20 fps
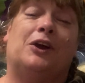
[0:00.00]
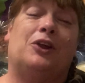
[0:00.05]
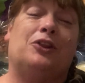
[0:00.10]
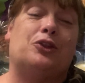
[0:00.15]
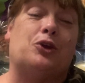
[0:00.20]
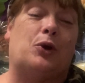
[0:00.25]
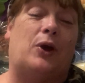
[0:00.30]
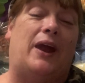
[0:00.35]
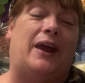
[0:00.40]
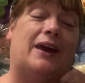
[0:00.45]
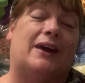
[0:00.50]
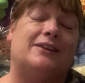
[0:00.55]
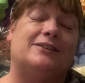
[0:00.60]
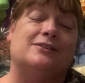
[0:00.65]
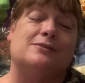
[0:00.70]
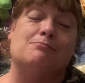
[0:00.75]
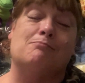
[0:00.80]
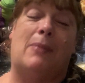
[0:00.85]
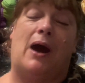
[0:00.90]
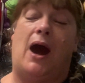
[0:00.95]
They're
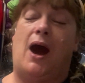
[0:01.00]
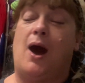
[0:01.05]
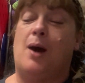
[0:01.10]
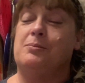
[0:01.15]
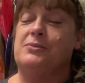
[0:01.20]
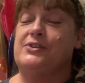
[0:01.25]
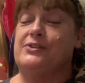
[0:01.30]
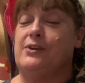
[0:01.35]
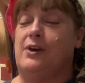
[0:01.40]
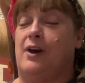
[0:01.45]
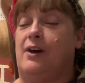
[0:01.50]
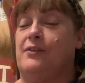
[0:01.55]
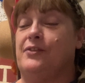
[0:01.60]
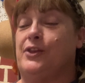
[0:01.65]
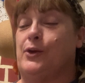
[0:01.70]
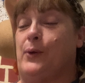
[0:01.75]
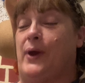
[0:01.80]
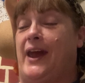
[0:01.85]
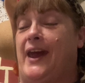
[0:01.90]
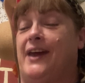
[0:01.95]
handing Mom stuff.
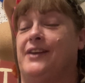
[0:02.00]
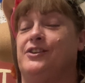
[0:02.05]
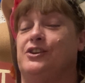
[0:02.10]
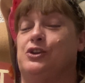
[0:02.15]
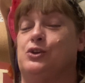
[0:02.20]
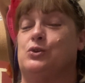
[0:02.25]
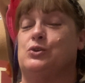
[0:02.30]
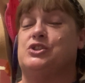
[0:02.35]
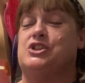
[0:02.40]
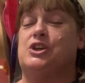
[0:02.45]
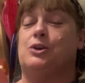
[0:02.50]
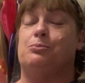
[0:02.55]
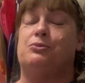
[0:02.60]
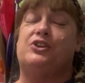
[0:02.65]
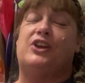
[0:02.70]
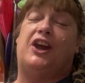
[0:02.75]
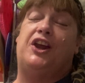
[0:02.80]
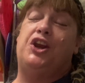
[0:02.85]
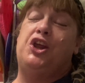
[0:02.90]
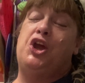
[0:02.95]
They're handing her chips,
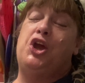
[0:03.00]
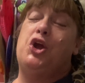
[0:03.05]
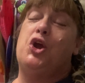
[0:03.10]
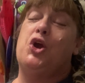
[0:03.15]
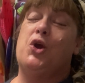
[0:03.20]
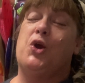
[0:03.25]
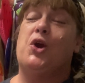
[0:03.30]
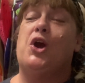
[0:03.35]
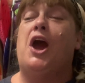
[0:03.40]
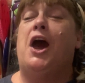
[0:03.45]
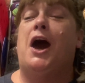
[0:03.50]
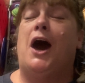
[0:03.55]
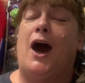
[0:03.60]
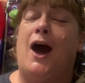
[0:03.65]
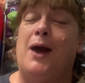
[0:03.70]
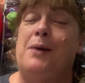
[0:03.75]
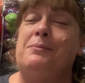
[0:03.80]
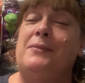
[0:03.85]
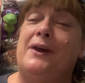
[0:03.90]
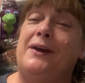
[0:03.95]
saying, here,
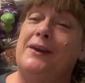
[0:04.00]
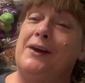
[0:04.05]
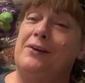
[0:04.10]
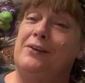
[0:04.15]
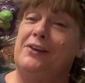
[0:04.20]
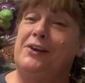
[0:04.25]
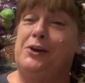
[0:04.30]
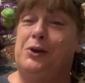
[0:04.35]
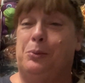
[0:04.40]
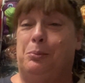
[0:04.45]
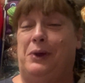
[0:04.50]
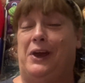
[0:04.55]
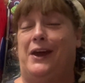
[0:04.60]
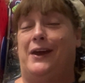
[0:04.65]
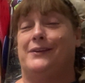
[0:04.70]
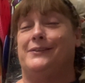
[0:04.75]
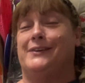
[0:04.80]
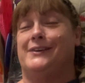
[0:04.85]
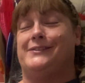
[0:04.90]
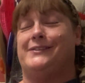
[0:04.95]
I made out like a
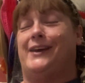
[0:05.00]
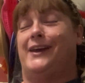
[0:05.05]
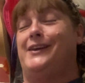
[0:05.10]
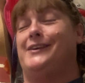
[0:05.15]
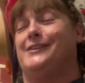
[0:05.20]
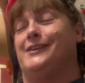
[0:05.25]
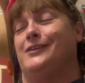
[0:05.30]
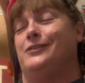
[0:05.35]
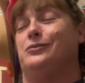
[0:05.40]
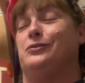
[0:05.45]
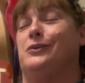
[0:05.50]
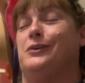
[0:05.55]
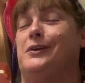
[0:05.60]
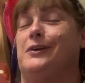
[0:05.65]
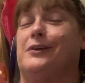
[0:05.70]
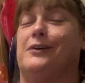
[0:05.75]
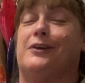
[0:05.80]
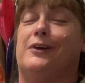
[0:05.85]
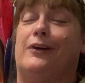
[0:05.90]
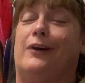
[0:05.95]
bandit. Take this for
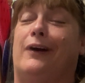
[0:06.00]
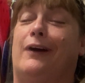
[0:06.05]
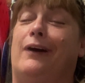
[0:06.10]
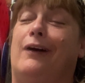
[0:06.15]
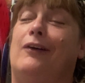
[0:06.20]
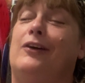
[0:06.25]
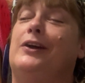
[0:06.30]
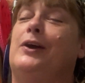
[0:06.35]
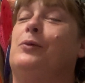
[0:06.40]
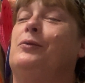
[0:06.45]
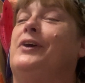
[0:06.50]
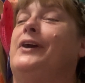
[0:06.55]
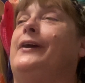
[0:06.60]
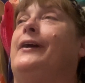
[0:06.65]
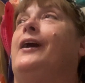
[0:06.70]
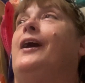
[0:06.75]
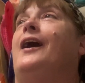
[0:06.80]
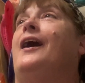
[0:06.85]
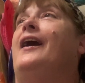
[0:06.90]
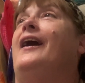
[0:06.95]
your girl. And I'm like,
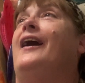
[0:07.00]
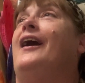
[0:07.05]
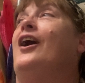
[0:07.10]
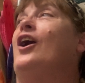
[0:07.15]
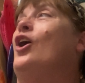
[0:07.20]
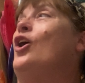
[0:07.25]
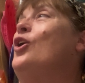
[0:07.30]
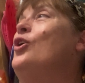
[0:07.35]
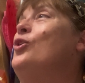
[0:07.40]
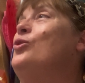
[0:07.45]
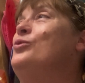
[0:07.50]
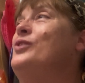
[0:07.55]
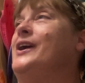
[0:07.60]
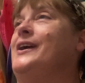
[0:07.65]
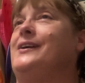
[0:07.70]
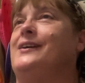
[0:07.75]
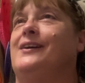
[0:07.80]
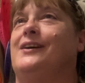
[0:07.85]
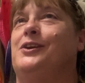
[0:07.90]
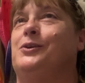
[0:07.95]
oh my
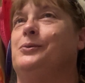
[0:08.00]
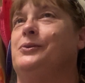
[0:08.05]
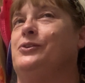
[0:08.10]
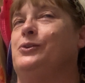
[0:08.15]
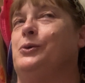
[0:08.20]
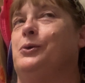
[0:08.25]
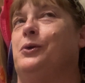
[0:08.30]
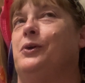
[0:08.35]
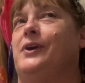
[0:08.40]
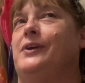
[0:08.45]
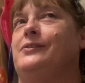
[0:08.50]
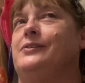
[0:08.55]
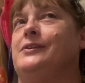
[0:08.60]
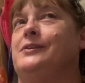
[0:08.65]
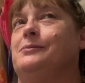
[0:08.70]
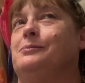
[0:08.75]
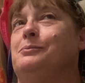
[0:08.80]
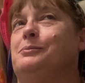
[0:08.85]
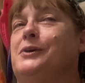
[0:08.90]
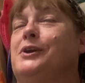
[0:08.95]
God, it was so crazy.
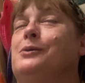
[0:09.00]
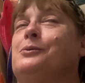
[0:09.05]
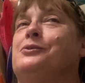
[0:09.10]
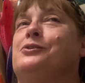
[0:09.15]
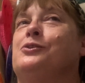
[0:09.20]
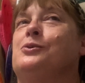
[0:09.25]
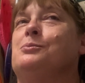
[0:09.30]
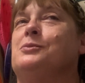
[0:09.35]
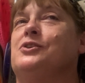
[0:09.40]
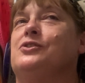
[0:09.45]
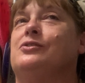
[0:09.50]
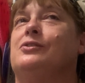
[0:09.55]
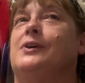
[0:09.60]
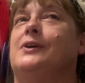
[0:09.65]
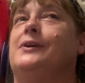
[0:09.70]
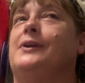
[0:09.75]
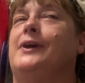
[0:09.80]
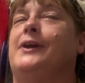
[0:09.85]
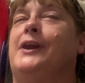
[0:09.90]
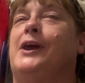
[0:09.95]
But it was so much
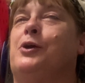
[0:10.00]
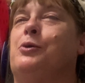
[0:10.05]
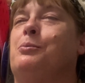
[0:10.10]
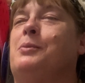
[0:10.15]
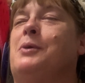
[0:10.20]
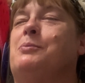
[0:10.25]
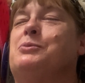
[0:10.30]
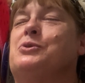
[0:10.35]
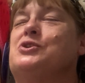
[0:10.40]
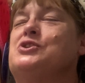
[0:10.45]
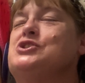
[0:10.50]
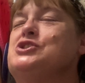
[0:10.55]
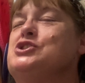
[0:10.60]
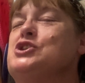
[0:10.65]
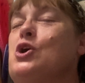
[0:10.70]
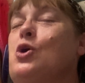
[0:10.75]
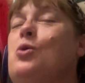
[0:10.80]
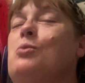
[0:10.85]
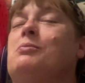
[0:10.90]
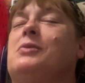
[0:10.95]
fun, and I remember
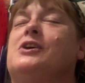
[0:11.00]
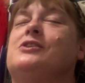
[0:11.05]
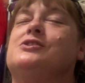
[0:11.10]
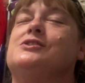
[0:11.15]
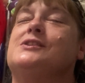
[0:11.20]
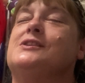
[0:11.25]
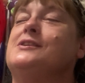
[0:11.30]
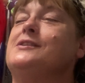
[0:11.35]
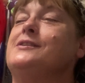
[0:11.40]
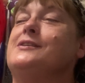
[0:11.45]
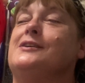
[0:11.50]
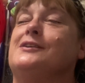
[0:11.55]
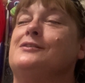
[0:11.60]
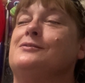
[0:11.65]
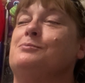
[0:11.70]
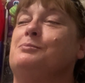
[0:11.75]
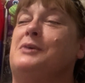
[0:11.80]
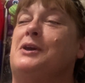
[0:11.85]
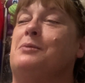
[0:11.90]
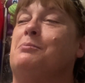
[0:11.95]
so much of the
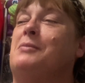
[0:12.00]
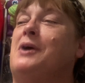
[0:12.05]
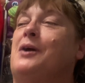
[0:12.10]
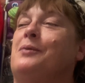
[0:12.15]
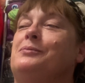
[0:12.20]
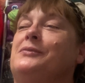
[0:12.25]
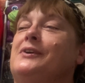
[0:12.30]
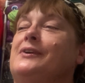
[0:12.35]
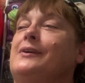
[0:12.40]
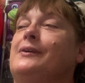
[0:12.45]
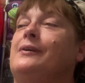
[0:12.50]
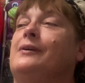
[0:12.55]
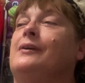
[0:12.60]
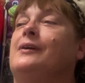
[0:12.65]
things me and Mom did.